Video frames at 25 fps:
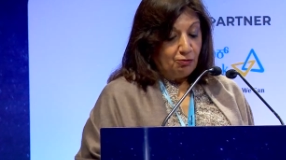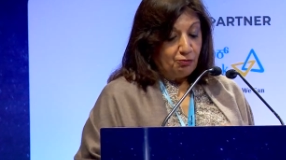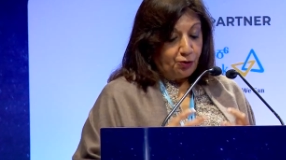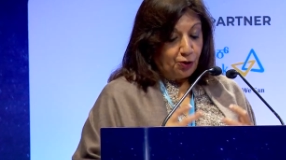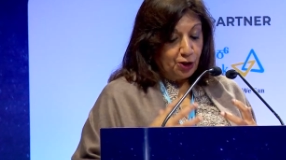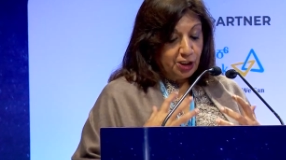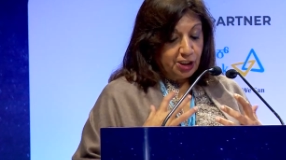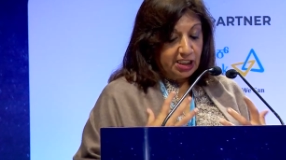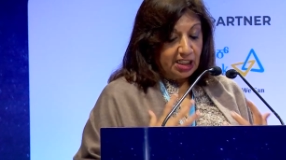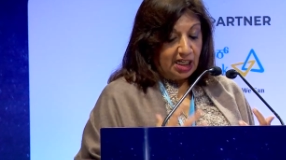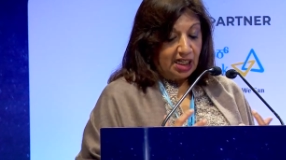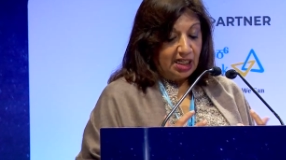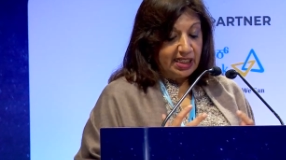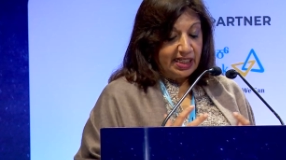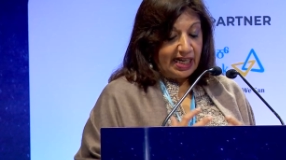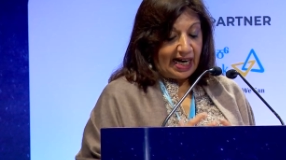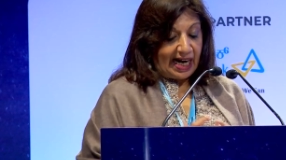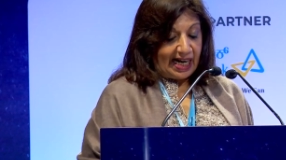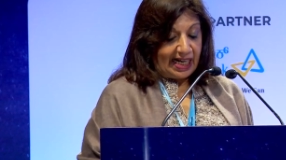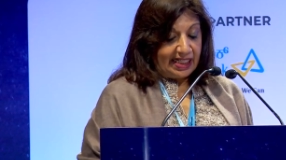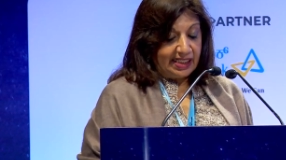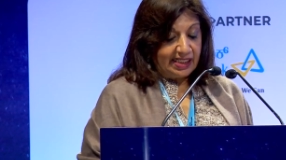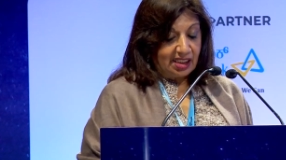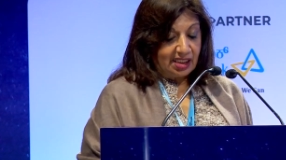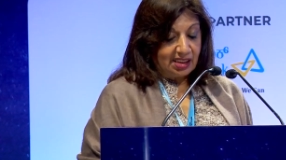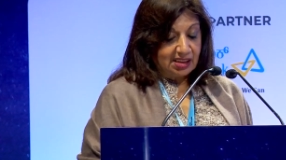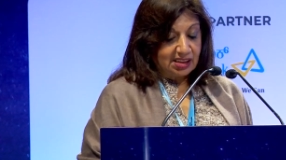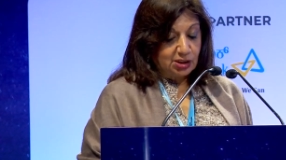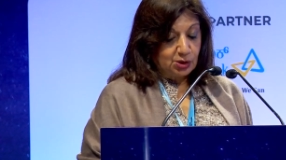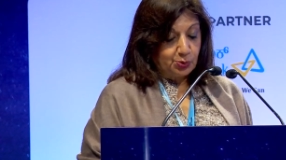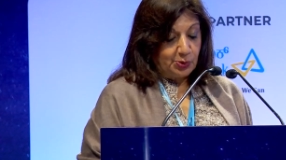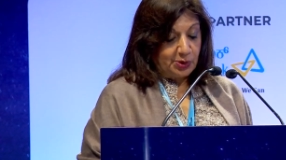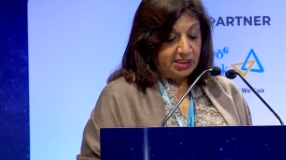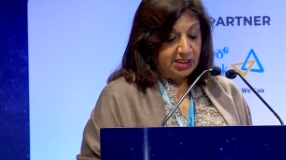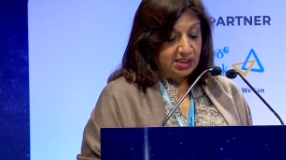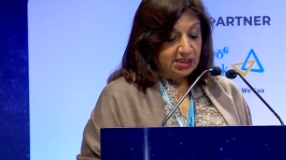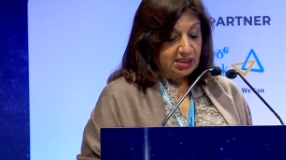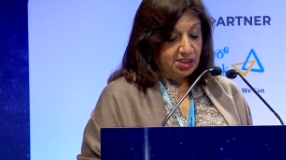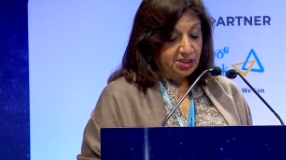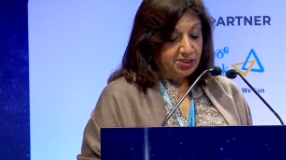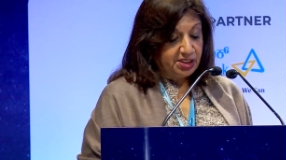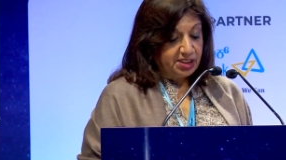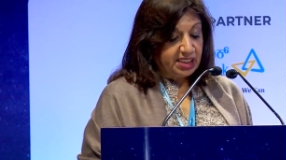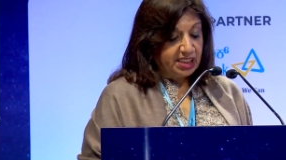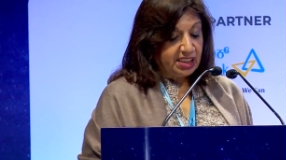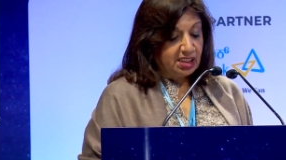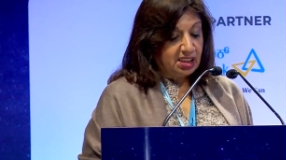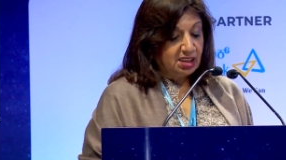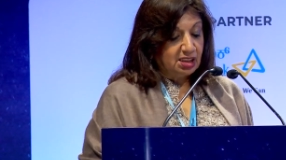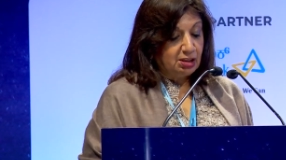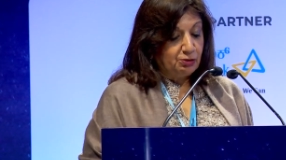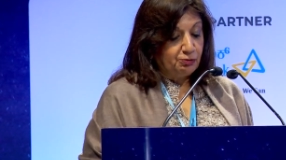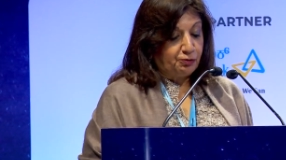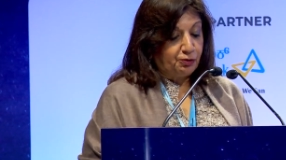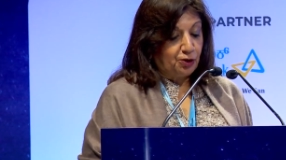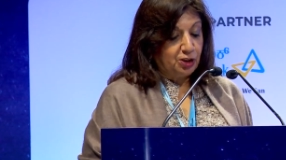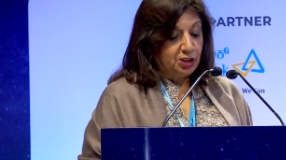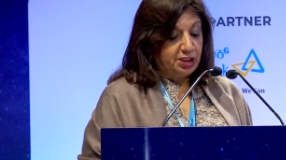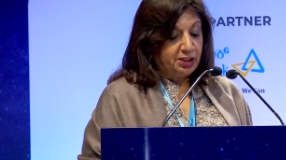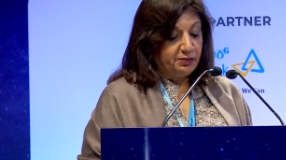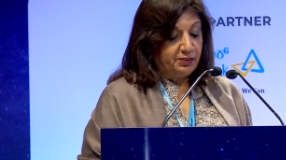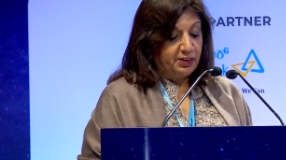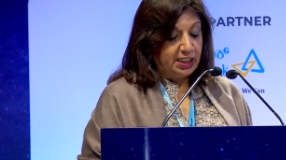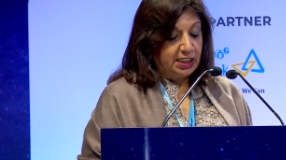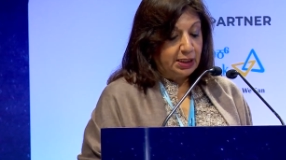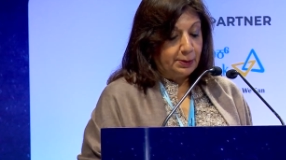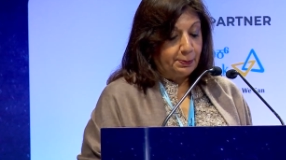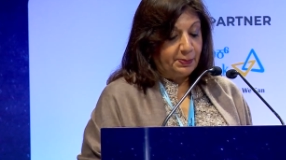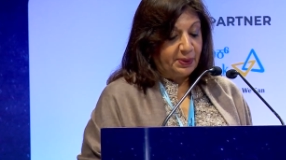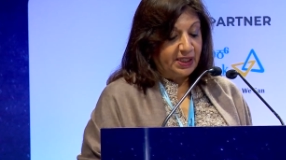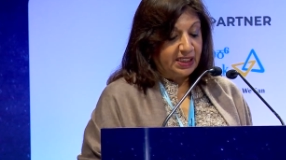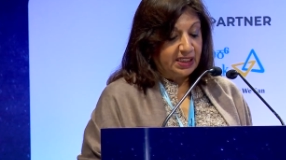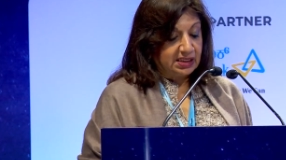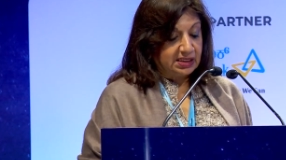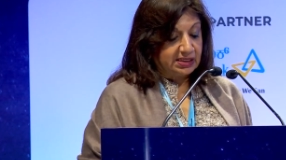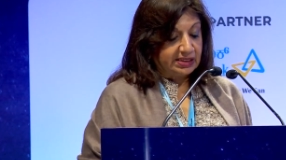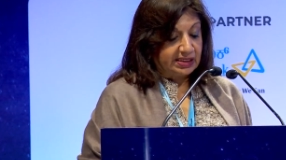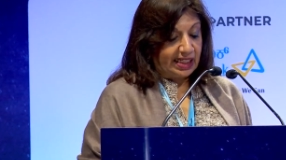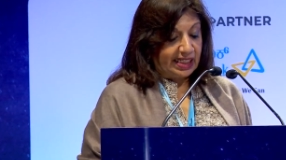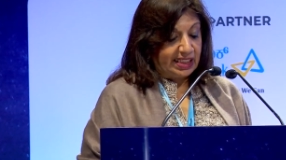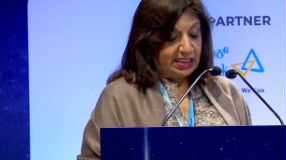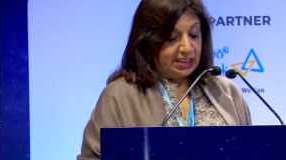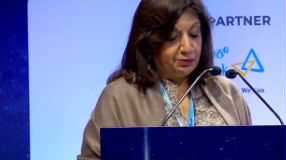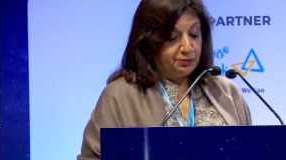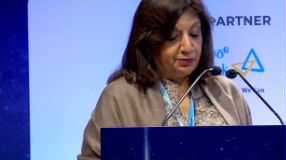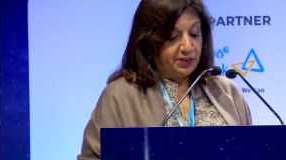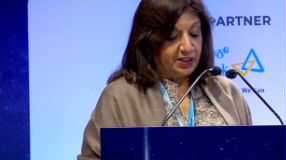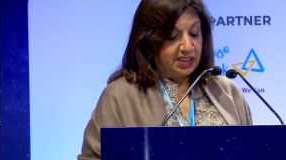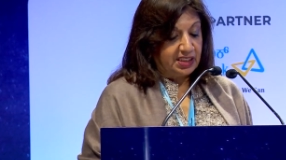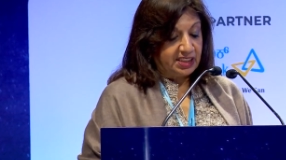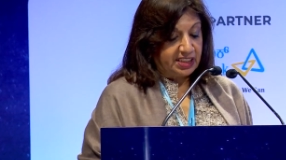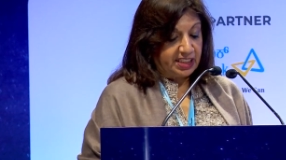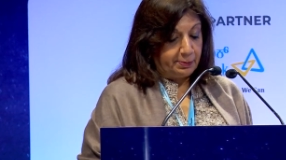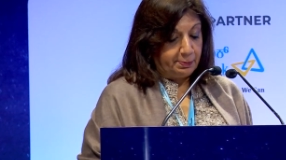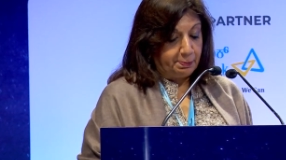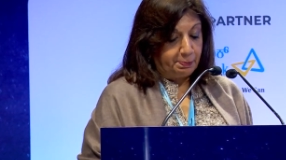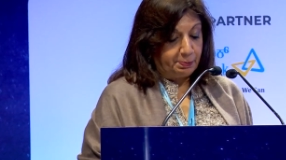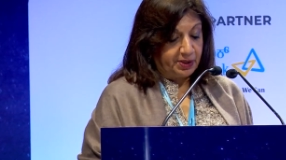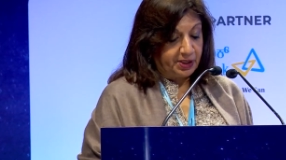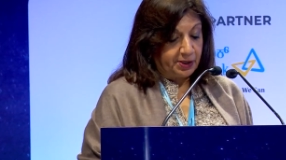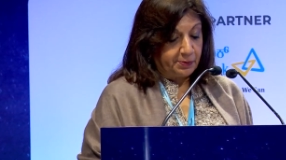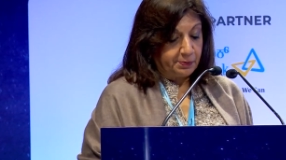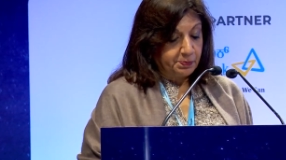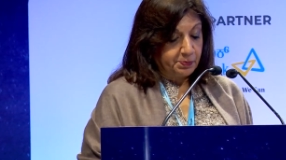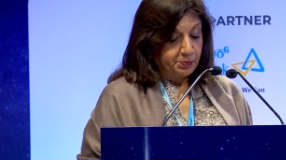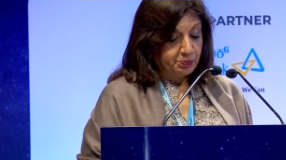for young adults, which is critical for developing a scientific temper.